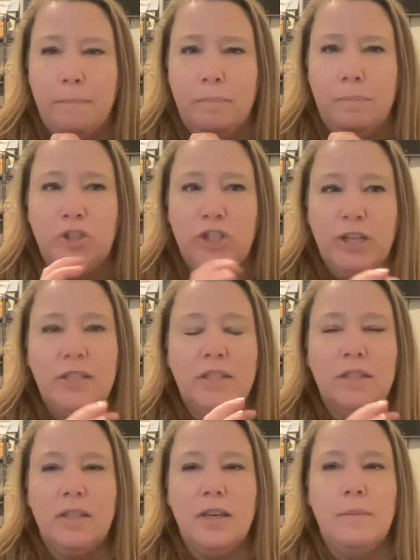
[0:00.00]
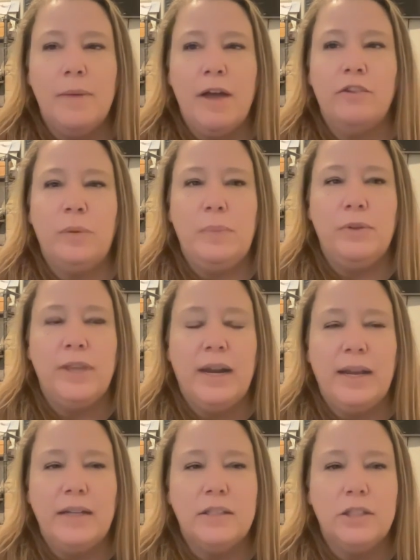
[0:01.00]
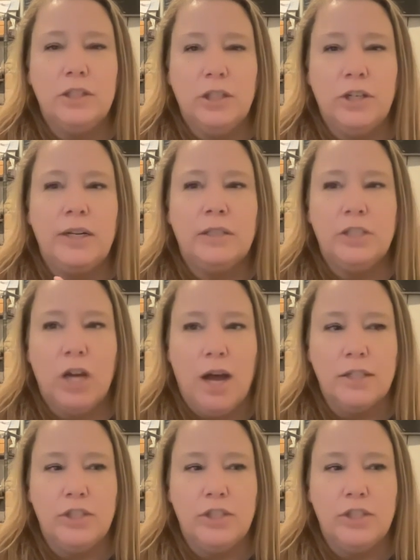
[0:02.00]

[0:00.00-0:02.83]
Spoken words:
But just the amount of people that I get to learn and talk